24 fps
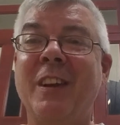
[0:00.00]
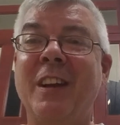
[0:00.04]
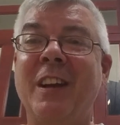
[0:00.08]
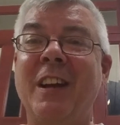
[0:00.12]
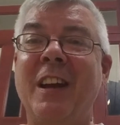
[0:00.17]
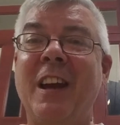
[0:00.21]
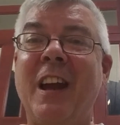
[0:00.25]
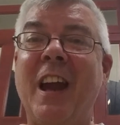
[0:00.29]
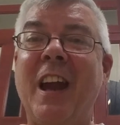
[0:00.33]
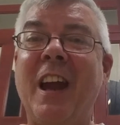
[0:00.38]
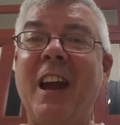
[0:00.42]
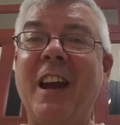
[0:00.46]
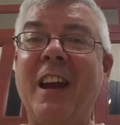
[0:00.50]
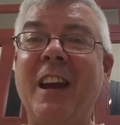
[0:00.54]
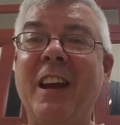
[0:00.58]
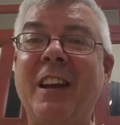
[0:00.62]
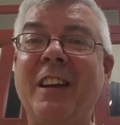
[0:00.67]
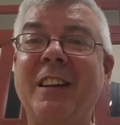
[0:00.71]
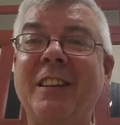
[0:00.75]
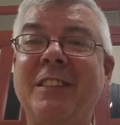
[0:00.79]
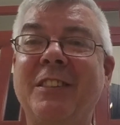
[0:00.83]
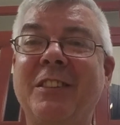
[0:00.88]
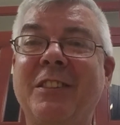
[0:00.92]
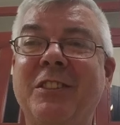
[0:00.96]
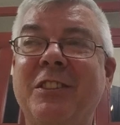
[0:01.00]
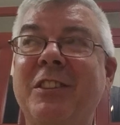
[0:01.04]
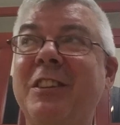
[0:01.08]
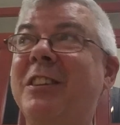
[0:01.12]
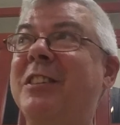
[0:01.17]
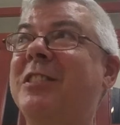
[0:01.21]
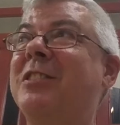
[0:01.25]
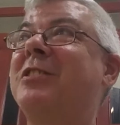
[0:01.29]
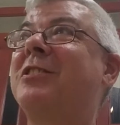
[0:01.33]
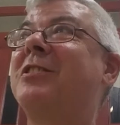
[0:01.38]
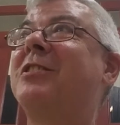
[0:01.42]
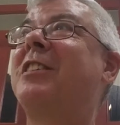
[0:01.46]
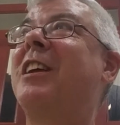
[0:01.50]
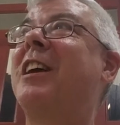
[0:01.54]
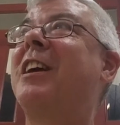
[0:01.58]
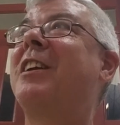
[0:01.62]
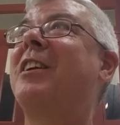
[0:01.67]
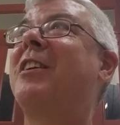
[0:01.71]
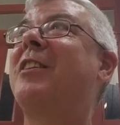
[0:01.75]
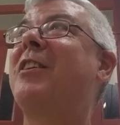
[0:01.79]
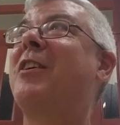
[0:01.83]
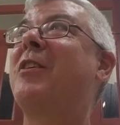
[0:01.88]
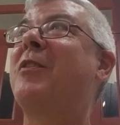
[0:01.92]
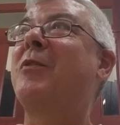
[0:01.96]
And she's
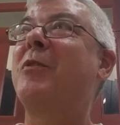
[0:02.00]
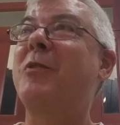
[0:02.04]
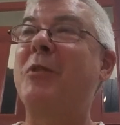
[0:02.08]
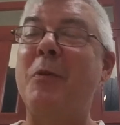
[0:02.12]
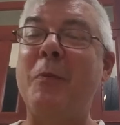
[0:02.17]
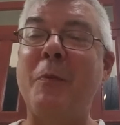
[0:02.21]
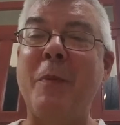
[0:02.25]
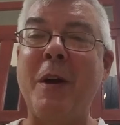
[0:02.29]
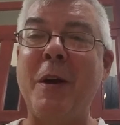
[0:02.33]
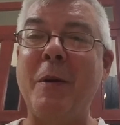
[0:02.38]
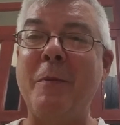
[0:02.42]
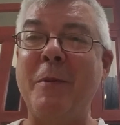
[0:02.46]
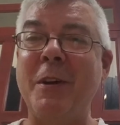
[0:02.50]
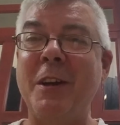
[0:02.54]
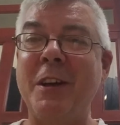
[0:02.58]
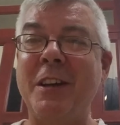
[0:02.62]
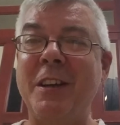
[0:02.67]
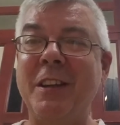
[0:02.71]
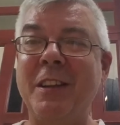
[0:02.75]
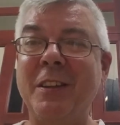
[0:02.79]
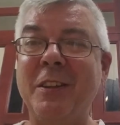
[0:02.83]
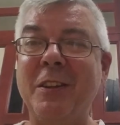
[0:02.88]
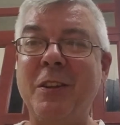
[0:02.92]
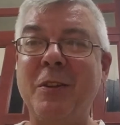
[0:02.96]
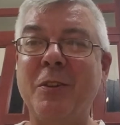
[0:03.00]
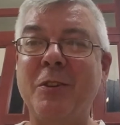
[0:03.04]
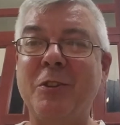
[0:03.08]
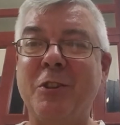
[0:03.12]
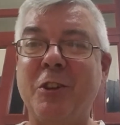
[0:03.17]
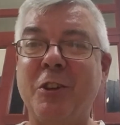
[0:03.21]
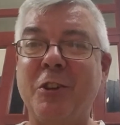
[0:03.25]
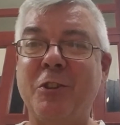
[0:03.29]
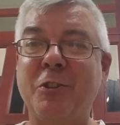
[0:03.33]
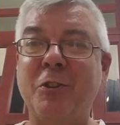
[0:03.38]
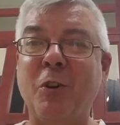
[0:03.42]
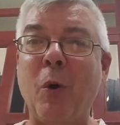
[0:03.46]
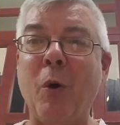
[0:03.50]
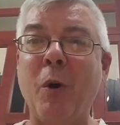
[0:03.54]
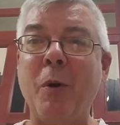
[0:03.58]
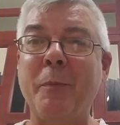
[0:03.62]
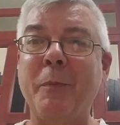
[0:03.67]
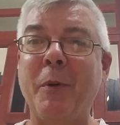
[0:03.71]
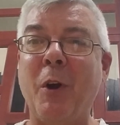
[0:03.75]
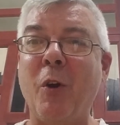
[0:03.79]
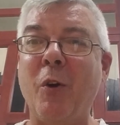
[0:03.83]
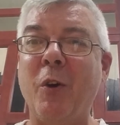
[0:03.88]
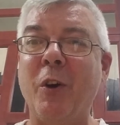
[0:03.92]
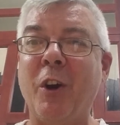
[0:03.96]
standing there with the baby. There's a
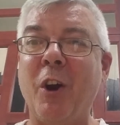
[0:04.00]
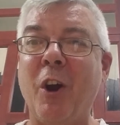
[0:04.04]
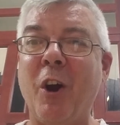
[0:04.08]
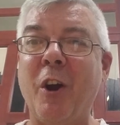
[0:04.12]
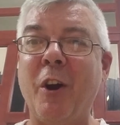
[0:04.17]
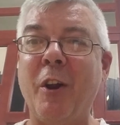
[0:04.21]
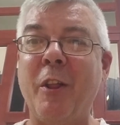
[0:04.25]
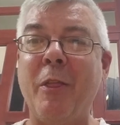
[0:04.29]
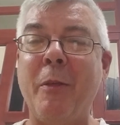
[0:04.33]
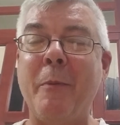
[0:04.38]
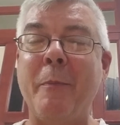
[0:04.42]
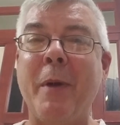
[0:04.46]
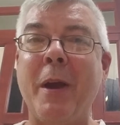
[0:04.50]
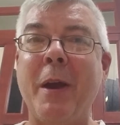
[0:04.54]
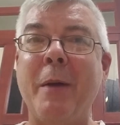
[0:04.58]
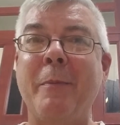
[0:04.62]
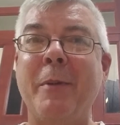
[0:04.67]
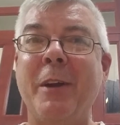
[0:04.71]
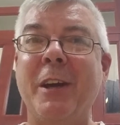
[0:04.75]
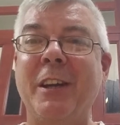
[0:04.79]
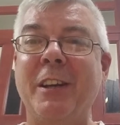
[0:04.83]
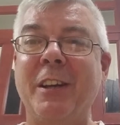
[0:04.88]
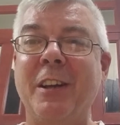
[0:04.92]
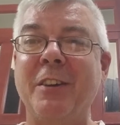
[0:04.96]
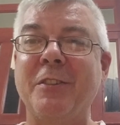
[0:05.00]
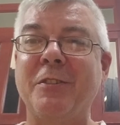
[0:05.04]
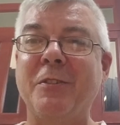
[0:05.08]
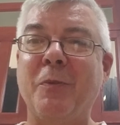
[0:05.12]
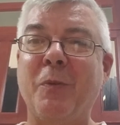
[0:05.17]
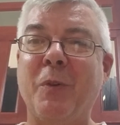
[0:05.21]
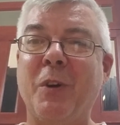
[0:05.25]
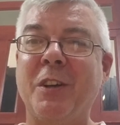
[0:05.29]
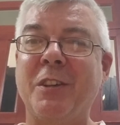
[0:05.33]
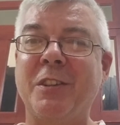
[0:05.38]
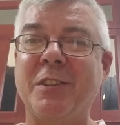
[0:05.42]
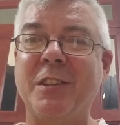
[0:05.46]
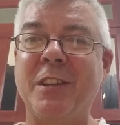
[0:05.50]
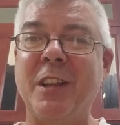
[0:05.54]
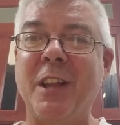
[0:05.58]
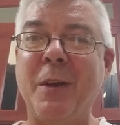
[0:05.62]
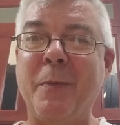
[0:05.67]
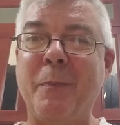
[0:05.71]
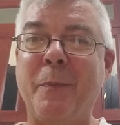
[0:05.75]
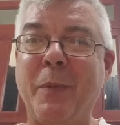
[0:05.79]
storm going on, and the baby doesn't want to sleep.